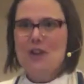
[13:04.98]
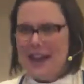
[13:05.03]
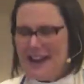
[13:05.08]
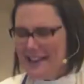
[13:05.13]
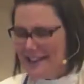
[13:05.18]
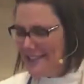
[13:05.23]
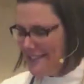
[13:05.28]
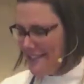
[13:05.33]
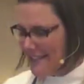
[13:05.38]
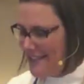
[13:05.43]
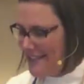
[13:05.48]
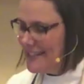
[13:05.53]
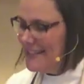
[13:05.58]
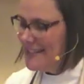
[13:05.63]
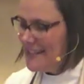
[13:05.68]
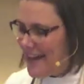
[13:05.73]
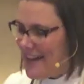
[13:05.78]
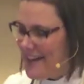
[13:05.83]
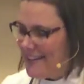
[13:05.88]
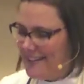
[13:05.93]
raise the
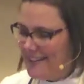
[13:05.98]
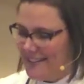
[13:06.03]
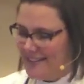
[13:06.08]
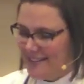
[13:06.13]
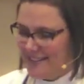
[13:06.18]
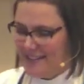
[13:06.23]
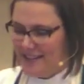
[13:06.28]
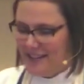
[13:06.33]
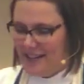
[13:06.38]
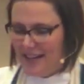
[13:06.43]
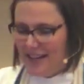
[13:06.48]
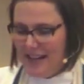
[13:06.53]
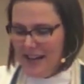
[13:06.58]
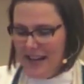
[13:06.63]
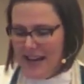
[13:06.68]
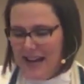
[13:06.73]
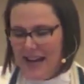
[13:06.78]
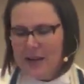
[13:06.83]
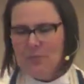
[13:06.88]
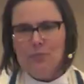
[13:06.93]
dead
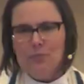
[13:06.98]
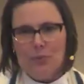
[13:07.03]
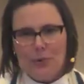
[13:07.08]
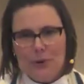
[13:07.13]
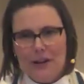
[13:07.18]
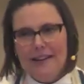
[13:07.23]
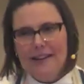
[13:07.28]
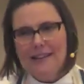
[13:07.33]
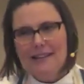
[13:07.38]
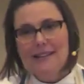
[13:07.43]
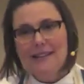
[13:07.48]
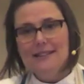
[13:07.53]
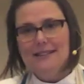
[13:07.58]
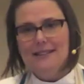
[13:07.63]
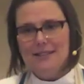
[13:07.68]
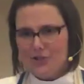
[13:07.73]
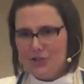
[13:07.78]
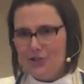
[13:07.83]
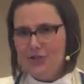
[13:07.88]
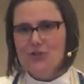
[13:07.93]
and bring
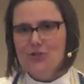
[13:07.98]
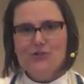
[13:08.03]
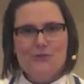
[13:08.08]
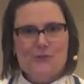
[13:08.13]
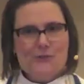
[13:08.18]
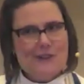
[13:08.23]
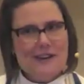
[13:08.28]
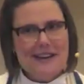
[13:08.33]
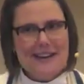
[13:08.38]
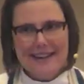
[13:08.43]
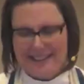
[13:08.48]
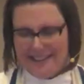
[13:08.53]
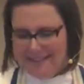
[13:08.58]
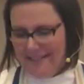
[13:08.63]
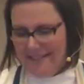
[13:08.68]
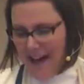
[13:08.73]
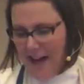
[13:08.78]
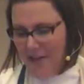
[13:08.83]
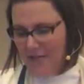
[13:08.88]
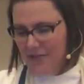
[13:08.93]
Easter joy
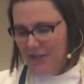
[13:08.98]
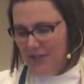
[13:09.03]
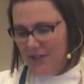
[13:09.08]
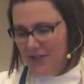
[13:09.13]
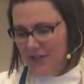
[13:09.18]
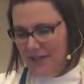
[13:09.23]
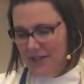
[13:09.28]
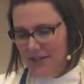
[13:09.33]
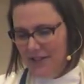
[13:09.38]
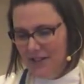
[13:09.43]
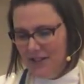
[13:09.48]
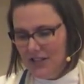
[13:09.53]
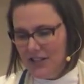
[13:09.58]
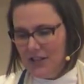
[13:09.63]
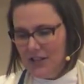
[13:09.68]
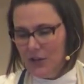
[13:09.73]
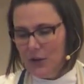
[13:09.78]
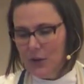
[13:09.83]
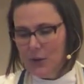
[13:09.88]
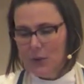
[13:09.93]
and laughter
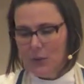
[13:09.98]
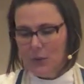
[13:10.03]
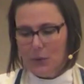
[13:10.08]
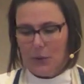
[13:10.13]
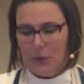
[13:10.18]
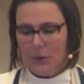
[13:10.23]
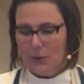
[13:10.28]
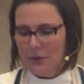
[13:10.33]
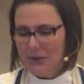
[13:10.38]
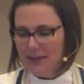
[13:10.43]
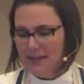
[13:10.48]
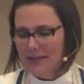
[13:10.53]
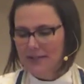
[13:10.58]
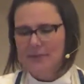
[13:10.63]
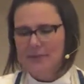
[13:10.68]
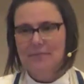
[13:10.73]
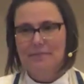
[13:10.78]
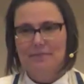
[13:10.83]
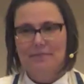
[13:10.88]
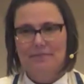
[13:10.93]
to the whole world,
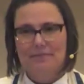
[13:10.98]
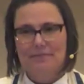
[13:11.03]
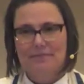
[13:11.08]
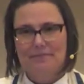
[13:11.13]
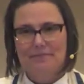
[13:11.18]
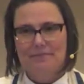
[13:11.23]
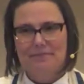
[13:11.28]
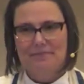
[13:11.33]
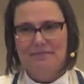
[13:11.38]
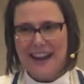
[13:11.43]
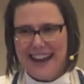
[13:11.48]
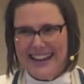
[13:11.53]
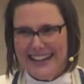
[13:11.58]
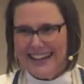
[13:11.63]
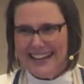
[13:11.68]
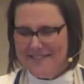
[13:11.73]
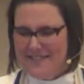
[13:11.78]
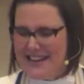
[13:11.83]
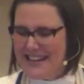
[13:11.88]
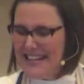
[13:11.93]

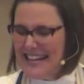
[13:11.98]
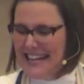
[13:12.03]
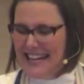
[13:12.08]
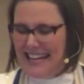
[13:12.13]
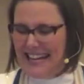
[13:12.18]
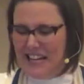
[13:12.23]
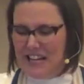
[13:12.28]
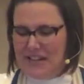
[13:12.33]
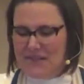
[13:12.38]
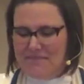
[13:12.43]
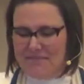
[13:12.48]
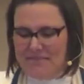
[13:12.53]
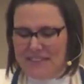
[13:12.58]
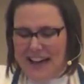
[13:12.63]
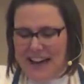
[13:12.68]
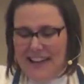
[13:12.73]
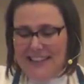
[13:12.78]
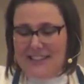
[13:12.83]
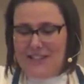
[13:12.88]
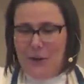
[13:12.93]
right? I mean,
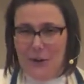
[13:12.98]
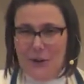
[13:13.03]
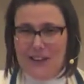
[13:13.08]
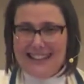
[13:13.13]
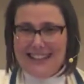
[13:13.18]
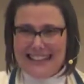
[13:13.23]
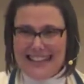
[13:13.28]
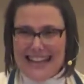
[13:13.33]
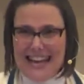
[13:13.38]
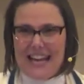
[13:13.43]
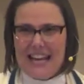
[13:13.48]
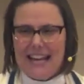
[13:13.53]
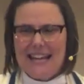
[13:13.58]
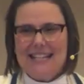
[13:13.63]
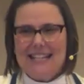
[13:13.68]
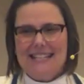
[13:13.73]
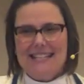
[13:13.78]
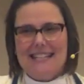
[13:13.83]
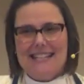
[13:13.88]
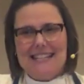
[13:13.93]
God's whole thing
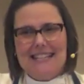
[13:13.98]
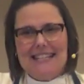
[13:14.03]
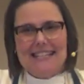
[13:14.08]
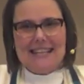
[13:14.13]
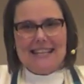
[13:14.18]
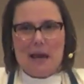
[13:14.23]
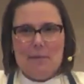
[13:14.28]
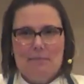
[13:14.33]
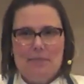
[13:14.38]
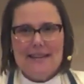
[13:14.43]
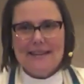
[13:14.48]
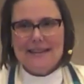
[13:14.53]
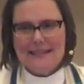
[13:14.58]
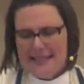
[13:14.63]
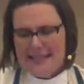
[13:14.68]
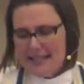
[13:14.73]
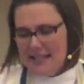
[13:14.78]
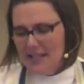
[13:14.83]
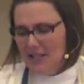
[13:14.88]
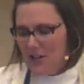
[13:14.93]
is to step
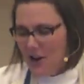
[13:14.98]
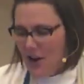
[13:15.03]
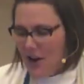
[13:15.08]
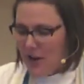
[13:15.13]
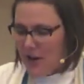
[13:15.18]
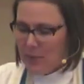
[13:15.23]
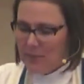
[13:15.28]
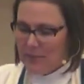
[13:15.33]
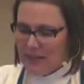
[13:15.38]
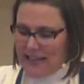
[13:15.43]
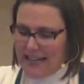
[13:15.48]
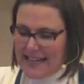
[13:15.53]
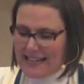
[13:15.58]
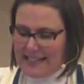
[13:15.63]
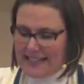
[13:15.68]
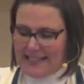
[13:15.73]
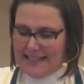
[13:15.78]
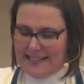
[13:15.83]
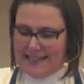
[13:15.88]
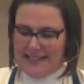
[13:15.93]
into dark
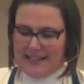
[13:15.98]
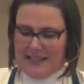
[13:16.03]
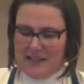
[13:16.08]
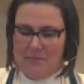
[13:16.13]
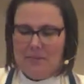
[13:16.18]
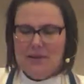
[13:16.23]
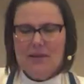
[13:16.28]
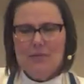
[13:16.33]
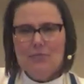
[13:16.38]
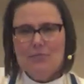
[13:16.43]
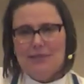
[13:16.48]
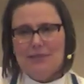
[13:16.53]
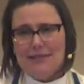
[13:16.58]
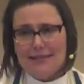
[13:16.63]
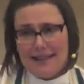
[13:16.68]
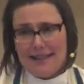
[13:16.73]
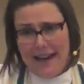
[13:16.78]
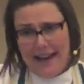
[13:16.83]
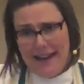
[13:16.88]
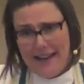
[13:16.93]
places in
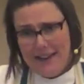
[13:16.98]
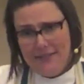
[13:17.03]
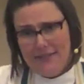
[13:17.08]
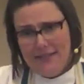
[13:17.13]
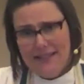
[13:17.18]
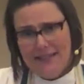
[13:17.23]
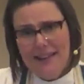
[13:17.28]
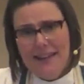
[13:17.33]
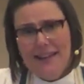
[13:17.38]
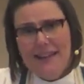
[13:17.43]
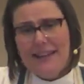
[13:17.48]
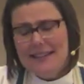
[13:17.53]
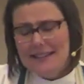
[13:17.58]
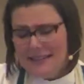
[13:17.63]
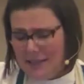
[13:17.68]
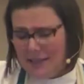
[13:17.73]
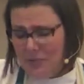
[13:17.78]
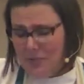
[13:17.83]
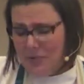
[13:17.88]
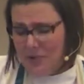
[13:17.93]
people's lives
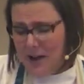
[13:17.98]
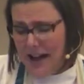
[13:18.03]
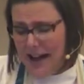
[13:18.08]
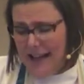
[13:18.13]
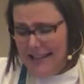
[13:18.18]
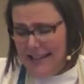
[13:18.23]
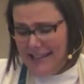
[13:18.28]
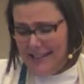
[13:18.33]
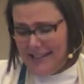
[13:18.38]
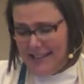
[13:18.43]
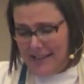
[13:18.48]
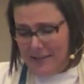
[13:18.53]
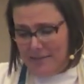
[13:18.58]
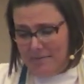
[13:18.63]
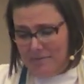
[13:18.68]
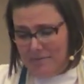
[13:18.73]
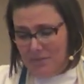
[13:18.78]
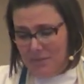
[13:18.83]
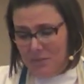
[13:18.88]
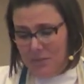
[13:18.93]
and surprise
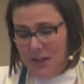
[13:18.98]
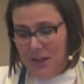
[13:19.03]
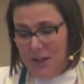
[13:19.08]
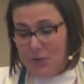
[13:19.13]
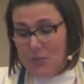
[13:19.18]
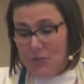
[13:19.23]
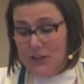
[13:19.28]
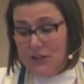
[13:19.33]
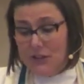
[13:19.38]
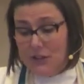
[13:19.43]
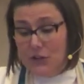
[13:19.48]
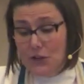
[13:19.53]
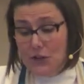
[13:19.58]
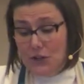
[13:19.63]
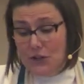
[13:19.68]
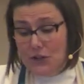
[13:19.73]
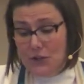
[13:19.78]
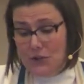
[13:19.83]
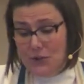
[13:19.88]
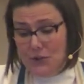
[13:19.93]
them with the
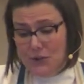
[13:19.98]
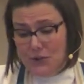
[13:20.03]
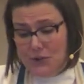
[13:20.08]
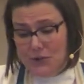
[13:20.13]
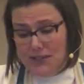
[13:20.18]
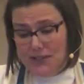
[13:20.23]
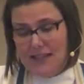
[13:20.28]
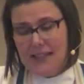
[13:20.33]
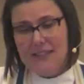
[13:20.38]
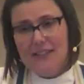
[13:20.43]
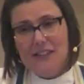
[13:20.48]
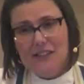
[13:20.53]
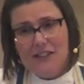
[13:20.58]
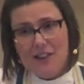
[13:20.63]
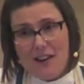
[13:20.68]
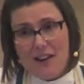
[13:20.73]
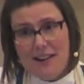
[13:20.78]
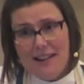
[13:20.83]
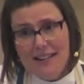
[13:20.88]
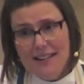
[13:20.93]
good news that the
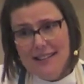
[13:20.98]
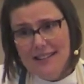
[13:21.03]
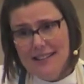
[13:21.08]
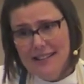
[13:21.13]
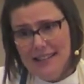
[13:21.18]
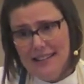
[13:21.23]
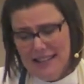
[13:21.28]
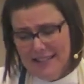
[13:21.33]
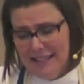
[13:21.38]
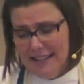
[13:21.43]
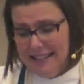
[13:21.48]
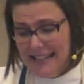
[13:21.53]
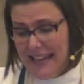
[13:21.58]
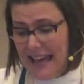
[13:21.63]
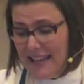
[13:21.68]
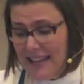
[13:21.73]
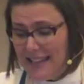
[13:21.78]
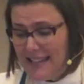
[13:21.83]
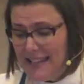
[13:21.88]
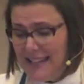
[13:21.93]
darkness and the
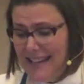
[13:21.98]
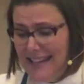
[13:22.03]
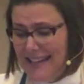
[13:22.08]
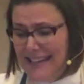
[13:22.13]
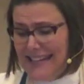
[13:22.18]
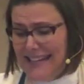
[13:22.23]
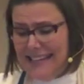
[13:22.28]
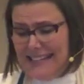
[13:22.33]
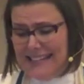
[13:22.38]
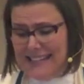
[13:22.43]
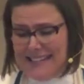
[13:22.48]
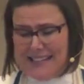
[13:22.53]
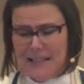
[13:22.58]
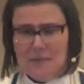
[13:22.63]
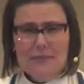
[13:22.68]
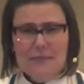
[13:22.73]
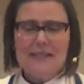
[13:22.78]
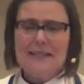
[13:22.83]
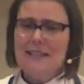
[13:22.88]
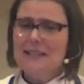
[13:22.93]
death that
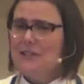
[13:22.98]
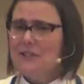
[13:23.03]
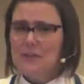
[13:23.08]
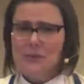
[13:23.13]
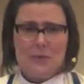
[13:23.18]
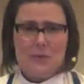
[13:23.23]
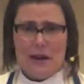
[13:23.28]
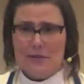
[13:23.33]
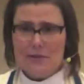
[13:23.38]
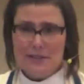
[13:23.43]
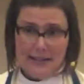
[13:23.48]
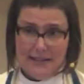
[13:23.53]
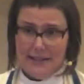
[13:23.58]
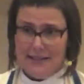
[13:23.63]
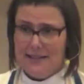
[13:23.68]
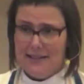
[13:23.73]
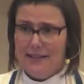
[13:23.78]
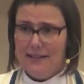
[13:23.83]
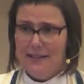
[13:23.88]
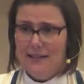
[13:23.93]
seems to surround
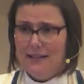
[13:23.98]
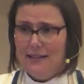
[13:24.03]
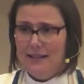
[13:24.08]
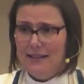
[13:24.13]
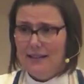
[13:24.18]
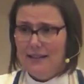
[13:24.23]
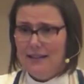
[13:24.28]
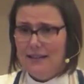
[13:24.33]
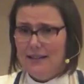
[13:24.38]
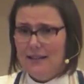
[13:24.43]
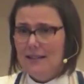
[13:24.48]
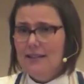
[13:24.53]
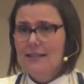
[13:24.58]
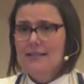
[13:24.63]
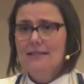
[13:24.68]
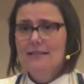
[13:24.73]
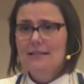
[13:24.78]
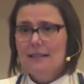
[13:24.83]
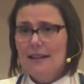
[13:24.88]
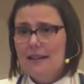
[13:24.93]
us
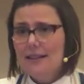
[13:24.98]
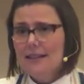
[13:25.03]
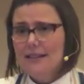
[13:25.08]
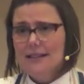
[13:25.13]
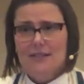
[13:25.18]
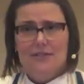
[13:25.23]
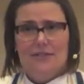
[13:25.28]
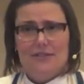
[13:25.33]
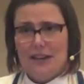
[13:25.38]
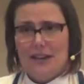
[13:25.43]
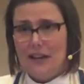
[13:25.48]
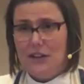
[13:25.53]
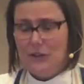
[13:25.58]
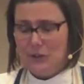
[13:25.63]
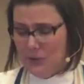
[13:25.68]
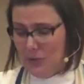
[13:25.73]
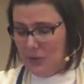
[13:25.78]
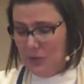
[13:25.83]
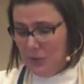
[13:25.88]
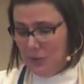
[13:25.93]
is not the
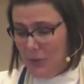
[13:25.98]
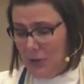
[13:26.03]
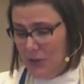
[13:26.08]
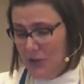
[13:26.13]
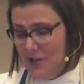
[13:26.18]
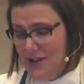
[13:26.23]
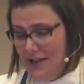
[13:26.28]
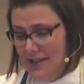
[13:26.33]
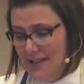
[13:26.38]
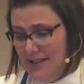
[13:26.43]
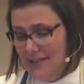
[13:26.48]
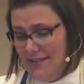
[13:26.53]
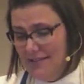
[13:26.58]
final word.